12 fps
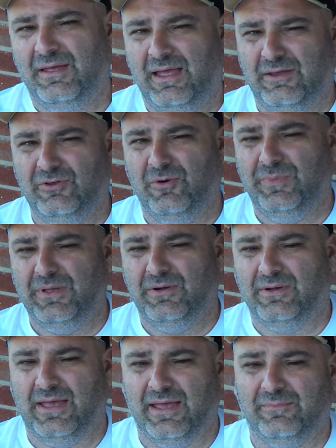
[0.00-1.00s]
and you'll be
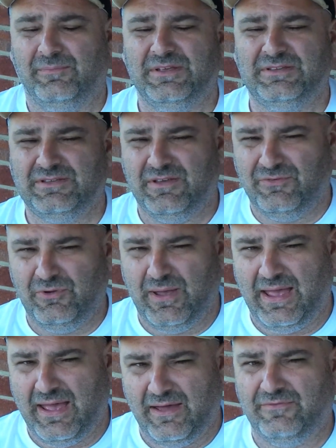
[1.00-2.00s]
okay. This is if you
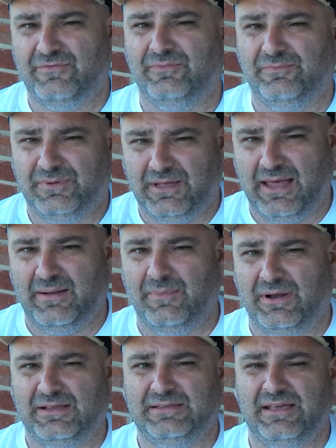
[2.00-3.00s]
have the kind of
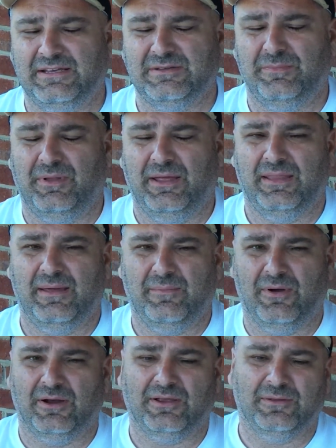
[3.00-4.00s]
money it takes to play in that
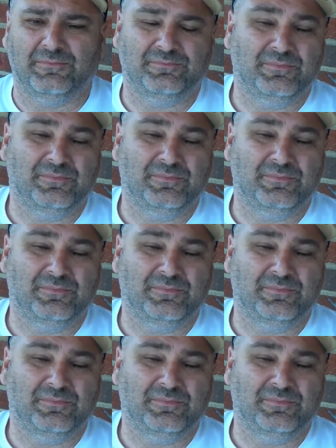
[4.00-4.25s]
market.